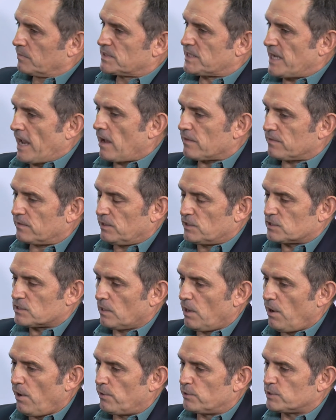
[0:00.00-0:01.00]
tout these
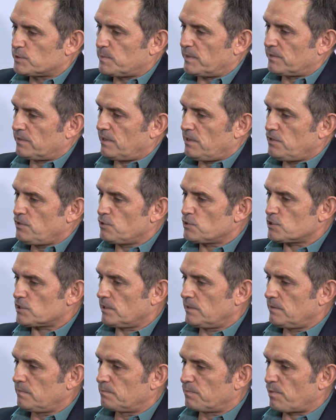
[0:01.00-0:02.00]
loans, but they're
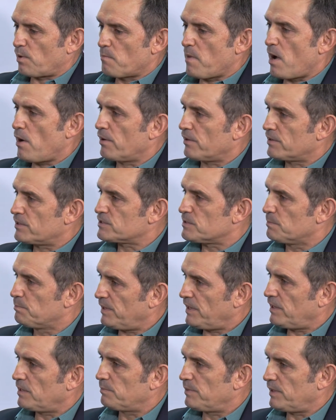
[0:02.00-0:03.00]
usually promoted as a
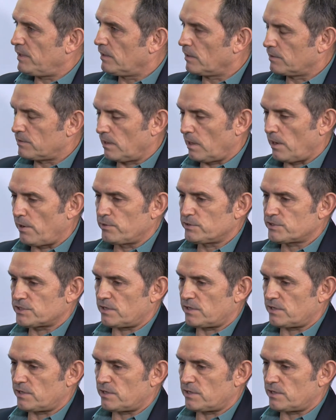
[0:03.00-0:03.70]
B2B loan,